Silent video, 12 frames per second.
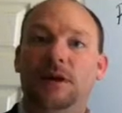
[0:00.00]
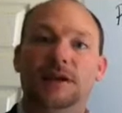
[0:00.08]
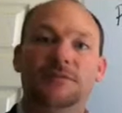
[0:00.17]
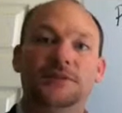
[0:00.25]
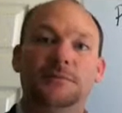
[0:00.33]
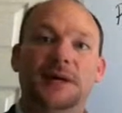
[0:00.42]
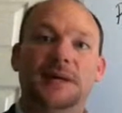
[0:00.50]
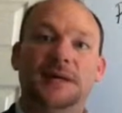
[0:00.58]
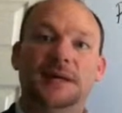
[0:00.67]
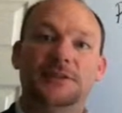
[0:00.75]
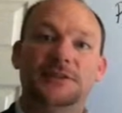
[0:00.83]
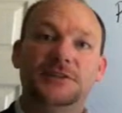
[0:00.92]
If somebody
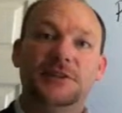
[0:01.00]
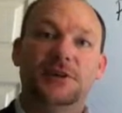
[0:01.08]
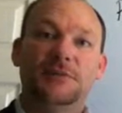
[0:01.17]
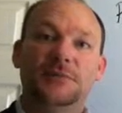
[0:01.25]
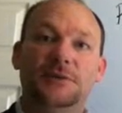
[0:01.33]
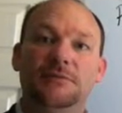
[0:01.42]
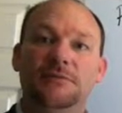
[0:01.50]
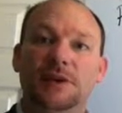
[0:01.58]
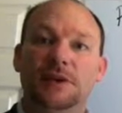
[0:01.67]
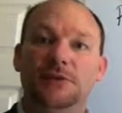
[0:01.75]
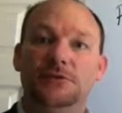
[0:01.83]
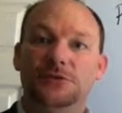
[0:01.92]
gets stumped,
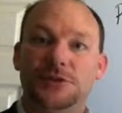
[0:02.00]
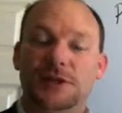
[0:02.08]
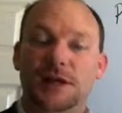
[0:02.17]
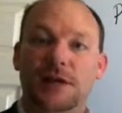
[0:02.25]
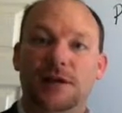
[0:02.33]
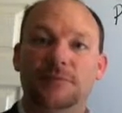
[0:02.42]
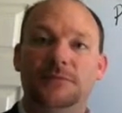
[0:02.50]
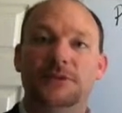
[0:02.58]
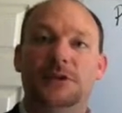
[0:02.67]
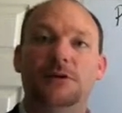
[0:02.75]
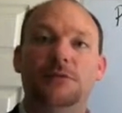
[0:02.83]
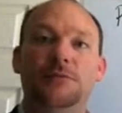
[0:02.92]
they lose the game.
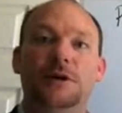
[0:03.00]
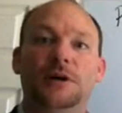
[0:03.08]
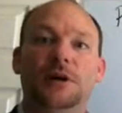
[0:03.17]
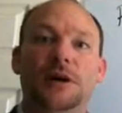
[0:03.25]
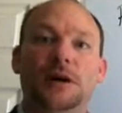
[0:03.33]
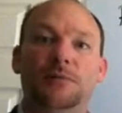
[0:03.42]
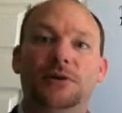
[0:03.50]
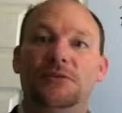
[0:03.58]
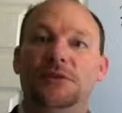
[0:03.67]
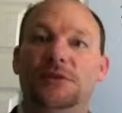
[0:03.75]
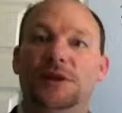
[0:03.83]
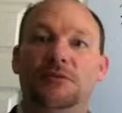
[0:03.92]
So you can
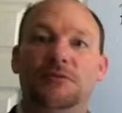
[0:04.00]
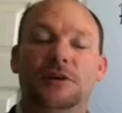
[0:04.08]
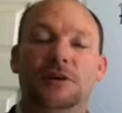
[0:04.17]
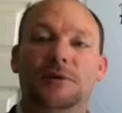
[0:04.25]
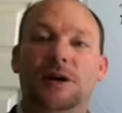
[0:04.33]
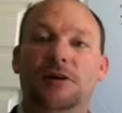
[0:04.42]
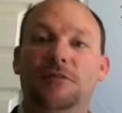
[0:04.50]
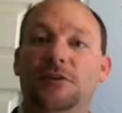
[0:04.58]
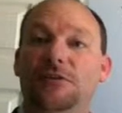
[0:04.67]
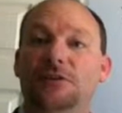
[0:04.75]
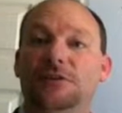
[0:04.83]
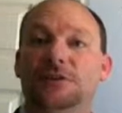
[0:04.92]
do that over a cup of coffee,
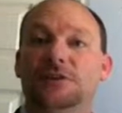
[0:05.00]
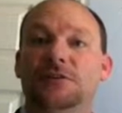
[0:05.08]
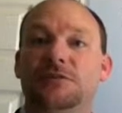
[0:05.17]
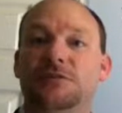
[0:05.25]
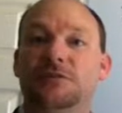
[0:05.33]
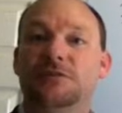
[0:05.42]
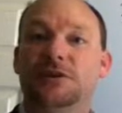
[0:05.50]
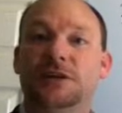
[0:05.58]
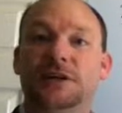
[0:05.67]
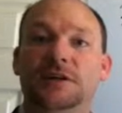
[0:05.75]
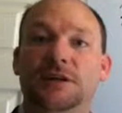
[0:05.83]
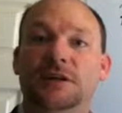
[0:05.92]
or you can just do it for
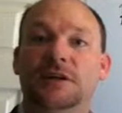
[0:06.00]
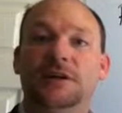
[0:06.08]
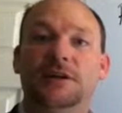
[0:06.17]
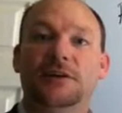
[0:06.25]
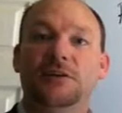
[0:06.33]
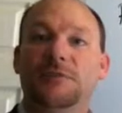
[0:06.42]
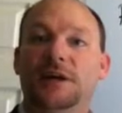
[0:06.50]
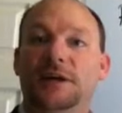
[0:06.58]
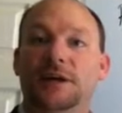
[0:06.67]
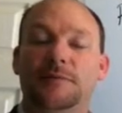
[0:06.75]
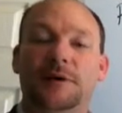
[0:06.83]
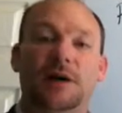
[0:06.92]
fun. You can bet a
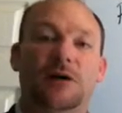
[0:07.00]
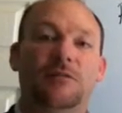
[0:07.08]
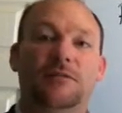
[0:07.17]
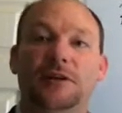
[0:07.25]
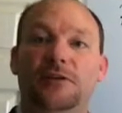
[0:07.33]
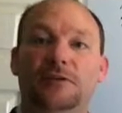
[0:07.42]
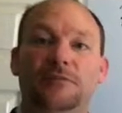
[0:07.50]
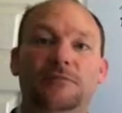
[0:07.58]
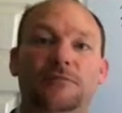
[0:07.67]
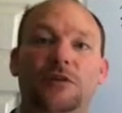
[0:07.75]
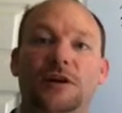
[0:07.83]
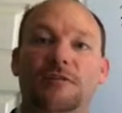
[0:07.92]
cup of coffee or
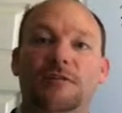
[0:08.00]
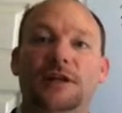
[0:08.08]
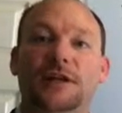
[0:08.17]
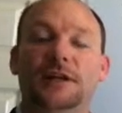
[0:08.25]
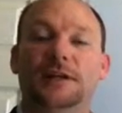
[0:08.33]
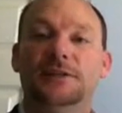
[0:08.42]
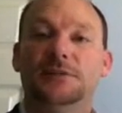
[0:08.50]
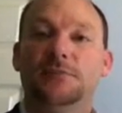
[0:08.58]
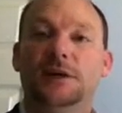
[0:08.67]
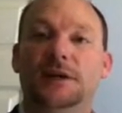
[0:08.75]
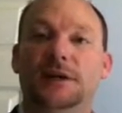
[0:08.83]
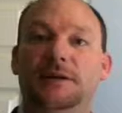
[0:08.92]
whatever that is,
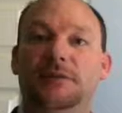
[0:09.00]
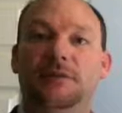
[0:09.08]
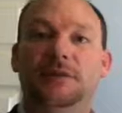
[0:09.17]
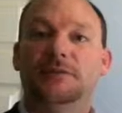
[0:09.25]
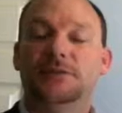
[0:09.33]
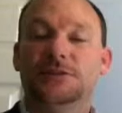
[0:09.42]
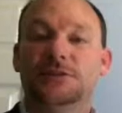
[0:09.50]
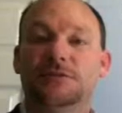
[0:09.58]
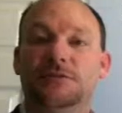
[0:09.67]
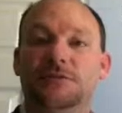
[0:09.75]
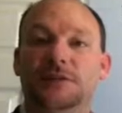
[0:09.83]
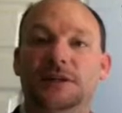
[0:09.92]
or you can just do
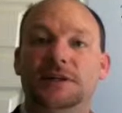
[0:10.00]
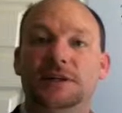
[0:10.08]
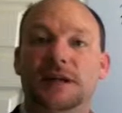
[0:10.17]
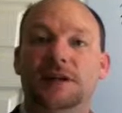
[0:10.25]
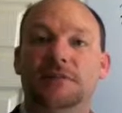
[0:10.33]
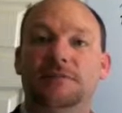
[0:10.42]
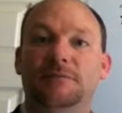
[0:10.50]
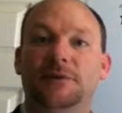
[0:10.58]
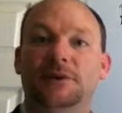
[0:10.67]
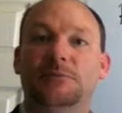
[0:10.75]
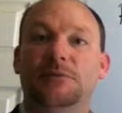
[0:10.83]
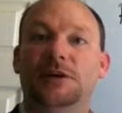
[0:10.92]
it for fun. It's
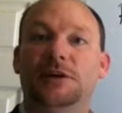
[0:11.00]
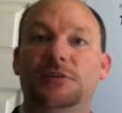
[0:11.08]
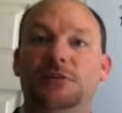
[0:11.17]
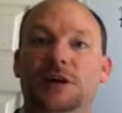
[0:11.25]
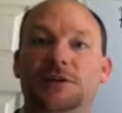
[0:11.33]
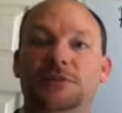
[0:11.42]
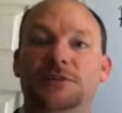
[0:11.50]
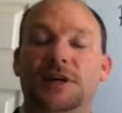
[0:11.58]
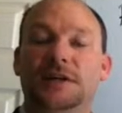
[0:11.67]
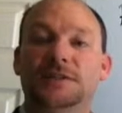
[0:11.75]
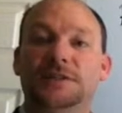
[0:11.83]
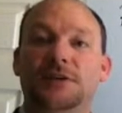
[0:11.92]
a pretty cool
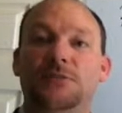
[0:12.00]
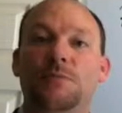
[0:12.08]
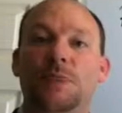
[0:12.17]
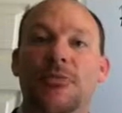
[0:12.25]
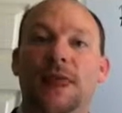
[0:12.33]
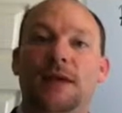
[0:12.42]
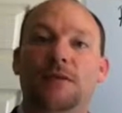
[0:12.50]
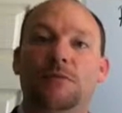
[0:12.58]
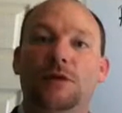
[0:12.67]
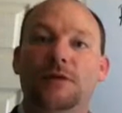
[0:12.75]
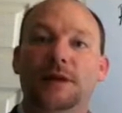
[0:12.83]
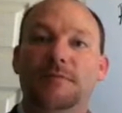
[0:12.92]
exercise. So
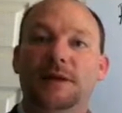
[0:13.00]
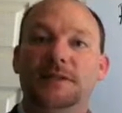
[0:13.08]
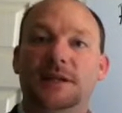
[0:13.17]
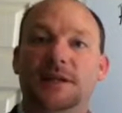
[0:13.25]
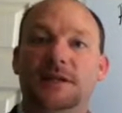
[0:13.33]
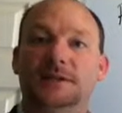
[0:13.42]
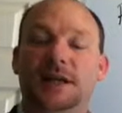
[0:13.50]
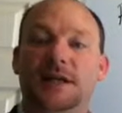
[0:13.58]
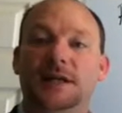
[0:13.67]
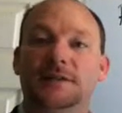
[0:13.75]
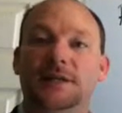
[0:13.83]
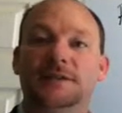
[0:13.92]
what that basically looks
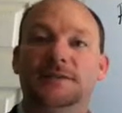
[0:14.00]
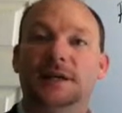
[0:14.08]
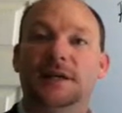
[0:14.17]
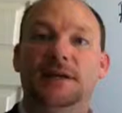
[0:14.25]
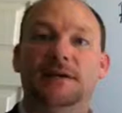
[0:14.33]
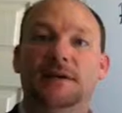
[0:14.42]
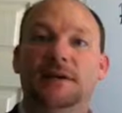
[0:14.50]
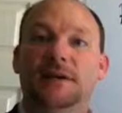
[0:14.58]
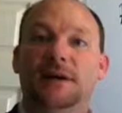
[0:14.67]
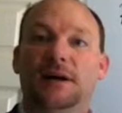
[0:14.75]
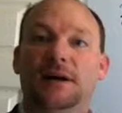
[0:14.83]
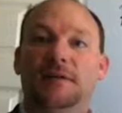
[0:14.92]
like is, I'd say,
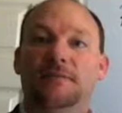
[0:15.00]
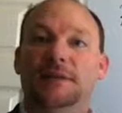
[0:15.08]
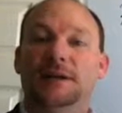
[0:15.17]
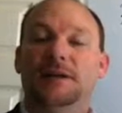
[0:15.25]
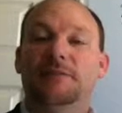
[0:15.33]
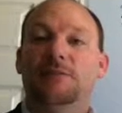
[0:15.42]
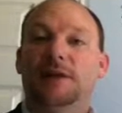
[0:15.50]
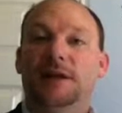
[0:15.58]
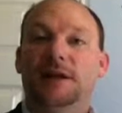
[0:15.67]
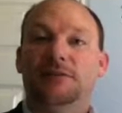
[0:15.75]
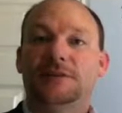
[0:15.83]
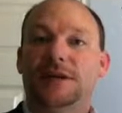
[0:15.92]
me and Olivia play
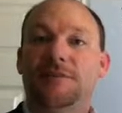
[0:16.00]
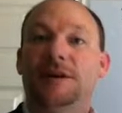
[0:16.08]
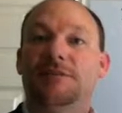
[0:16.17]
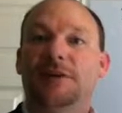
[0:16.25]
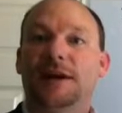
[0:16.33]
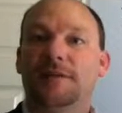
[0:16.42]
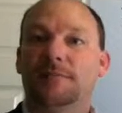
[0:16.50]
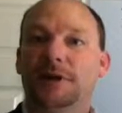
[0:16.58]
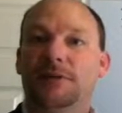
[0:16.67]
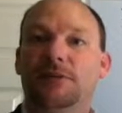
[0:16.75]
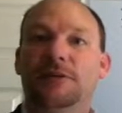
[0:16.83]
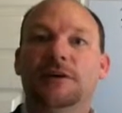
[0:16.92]
it all the time. I never can
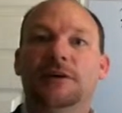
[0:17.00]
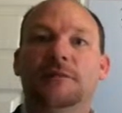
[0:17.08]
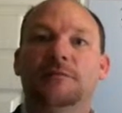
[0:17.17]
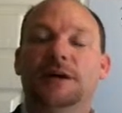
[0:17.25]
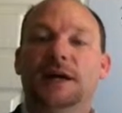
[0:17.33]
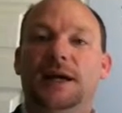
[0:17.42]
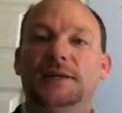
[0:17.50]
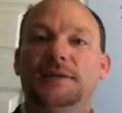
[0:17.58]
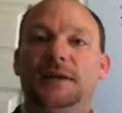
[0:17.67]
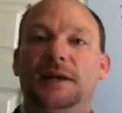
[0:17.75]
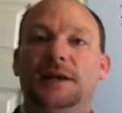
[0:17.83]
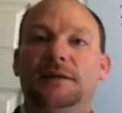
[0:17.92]
beat her, but I'd
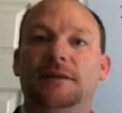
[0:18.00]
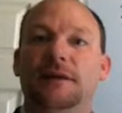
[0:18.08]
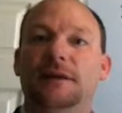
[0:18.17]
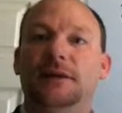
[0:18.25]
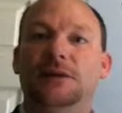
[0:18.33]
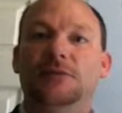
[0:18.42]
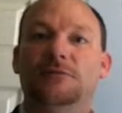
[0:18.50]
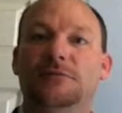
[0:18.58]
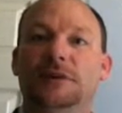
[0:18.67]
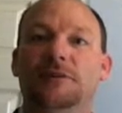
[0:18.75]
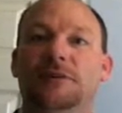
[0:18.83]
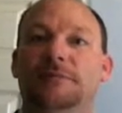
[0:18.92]
say,
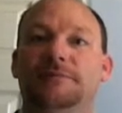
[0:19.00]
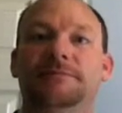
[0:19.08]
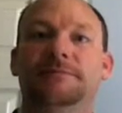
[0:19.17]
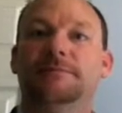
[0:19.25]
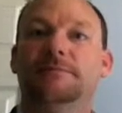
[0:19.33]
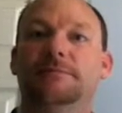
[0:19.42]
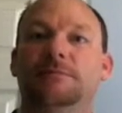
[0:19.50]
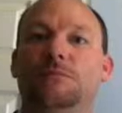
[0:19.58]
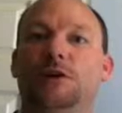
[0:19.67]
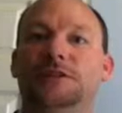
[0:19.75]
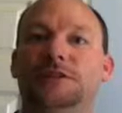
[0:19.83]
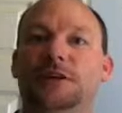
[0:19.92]
"Olivia,
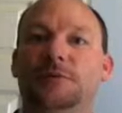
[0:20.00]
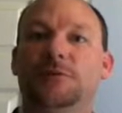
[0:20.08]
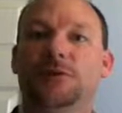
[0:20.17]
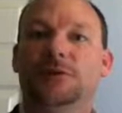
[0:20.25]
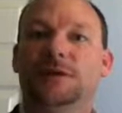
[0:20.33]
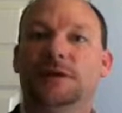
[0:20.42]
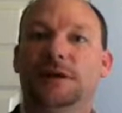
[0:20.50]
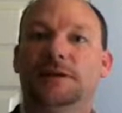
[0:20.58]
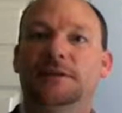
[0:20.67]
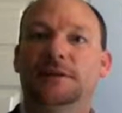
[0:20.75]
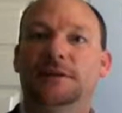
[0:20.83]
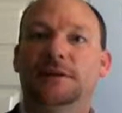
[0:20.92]
why did you come to work today?"
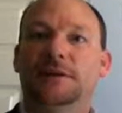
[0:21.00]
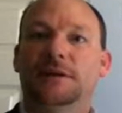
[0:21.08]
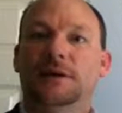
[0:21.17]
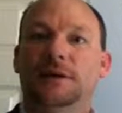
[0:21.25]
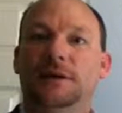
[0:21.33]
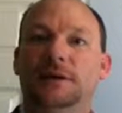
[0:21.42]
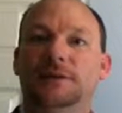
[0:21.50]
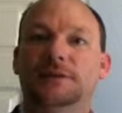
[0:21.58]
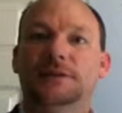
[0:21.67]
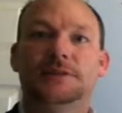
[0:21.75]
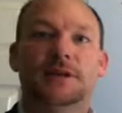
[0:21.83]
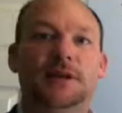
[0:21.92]
And
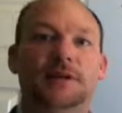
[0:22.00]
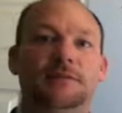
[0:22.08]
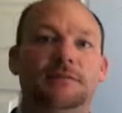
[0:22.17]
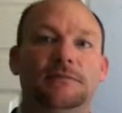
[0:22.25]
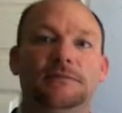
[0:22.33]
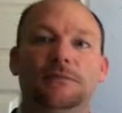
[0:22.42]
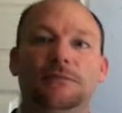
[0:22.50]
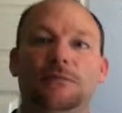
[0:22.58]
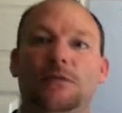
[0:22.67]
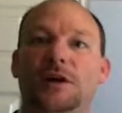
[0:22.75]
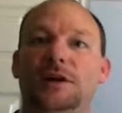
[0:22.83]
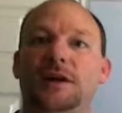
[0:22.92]
she'd say,
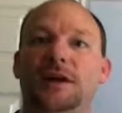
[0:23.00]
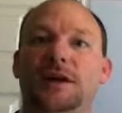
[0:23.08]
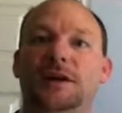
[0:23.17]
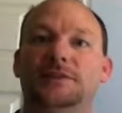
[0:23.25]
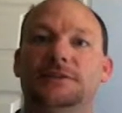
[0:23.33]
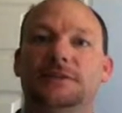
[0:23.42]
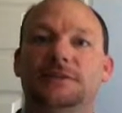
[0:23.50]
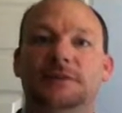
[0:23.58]
"Why do you ask?"